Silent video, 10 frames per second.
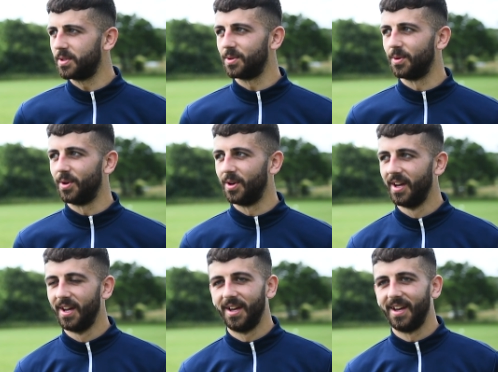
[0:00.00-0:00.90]
So
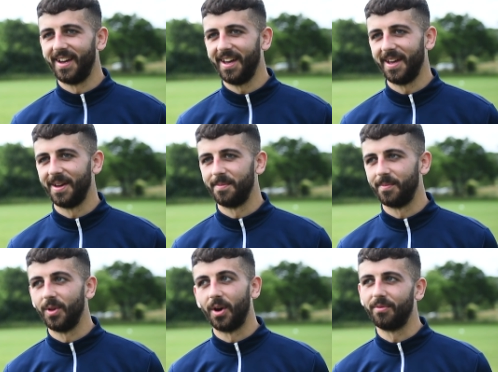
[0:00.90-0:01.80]
um,
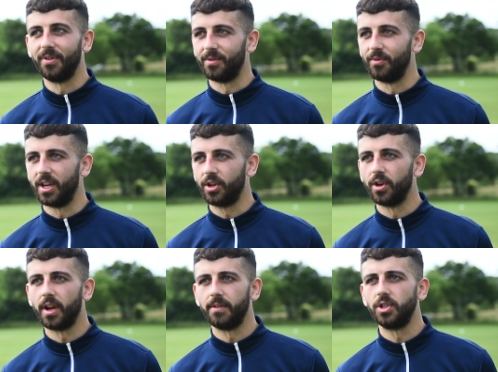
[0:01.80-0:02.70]
no, I'm feeling really
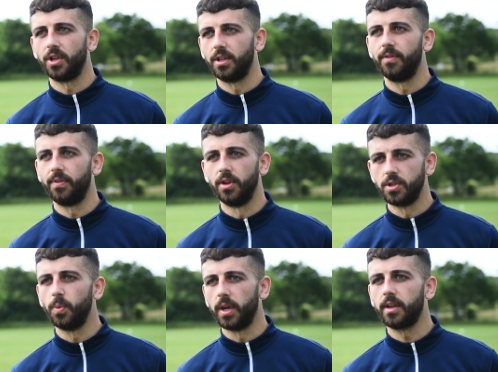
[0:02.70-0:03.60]
good. I've enjoyed the
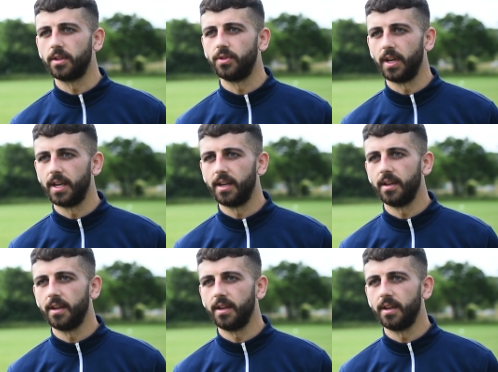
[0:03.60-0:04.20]
first week of training.